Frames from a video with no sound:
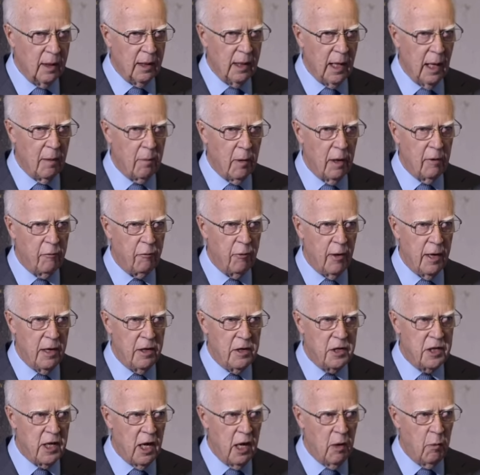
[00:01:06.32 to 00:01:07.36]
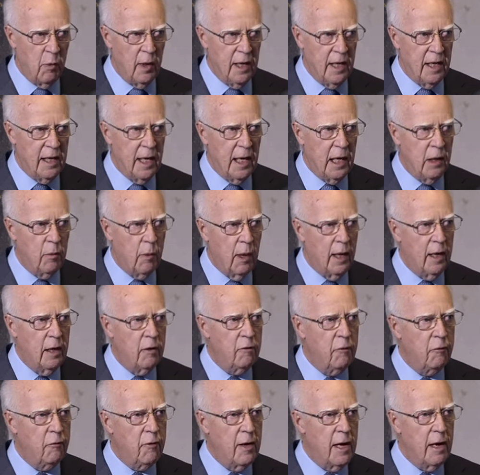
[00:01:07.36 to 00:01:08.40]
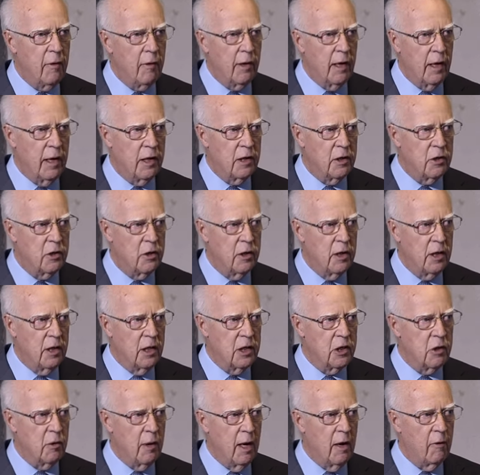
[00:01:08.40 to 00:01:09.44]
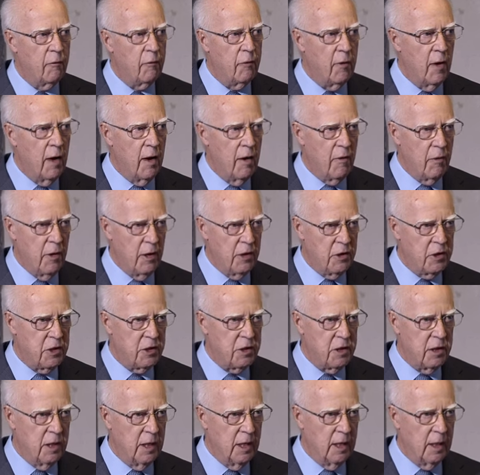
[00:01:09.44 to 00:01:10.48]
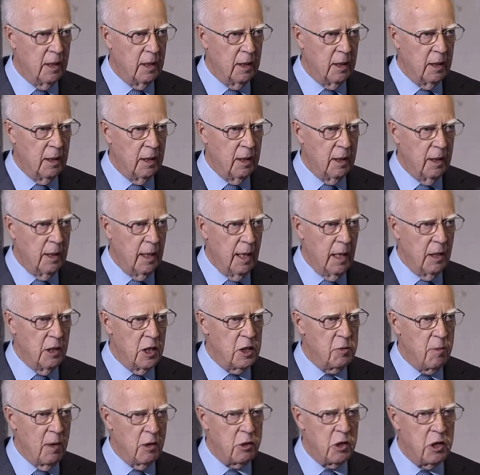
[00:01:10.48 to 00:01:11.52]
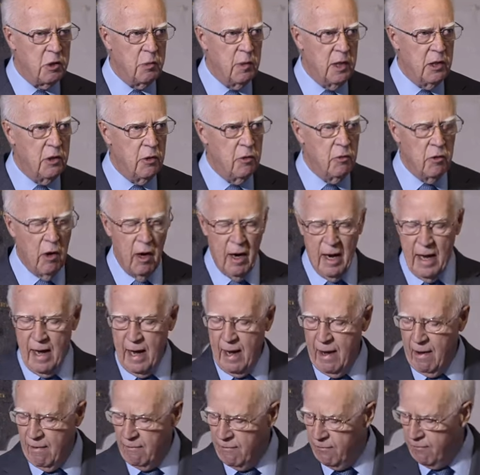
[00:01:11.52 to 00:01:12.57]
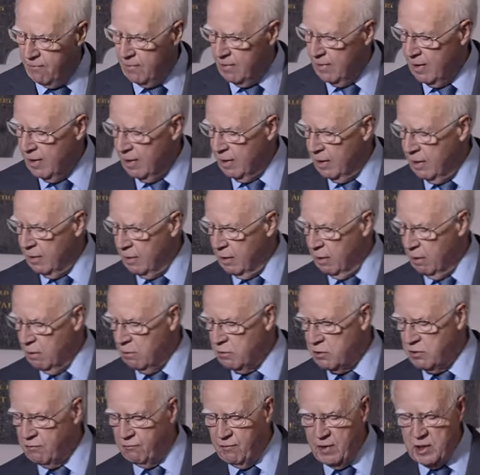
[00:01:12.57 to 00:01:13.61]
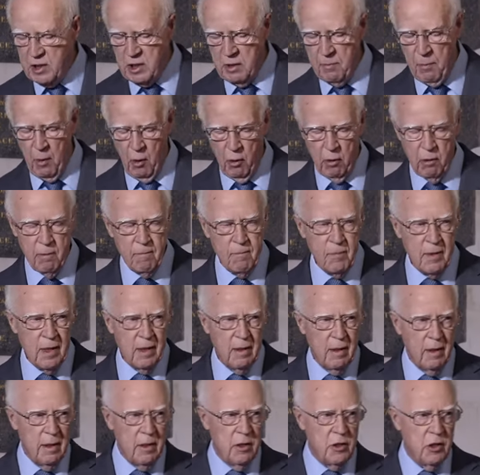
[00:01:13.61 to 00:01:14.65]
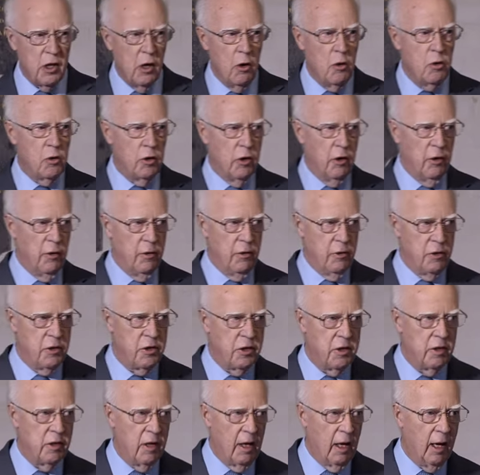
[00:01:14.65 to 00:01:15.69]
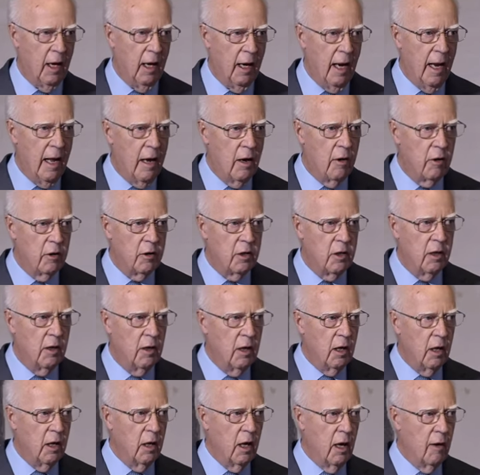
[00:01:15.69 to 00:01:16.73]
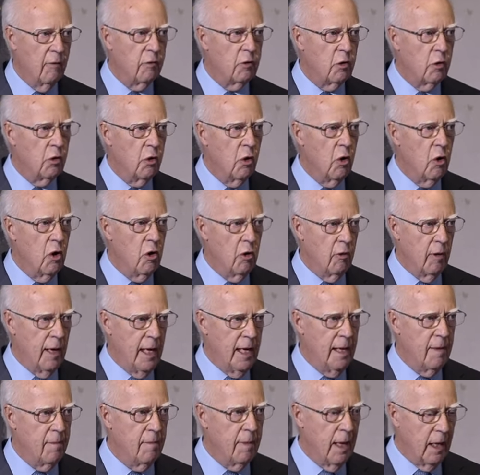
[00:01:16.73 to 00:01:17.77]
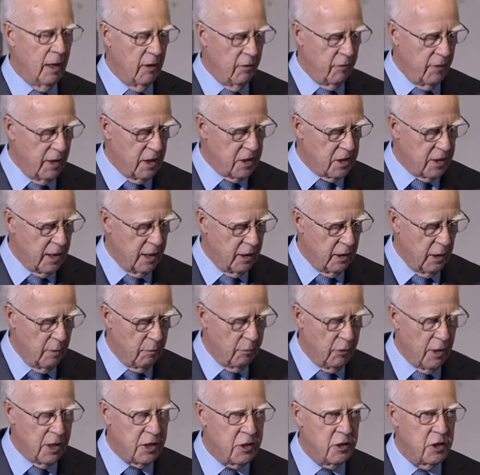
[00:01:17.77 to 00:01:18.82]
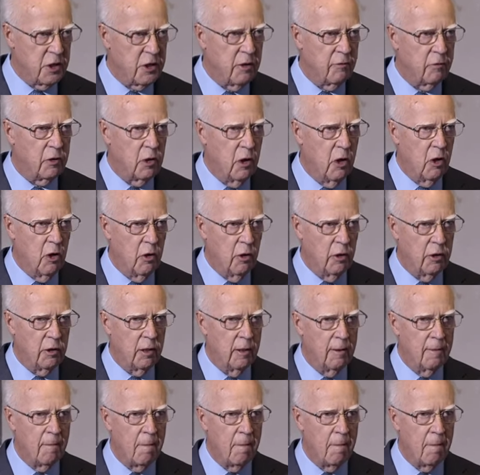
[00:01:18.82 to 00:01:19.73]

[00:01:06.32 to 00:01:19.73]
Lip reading: Now, my friends, are we in any way inferior to our fathers, inasmuch as we do not have those visible tokens, the cloud of glory manifesting the presence of God?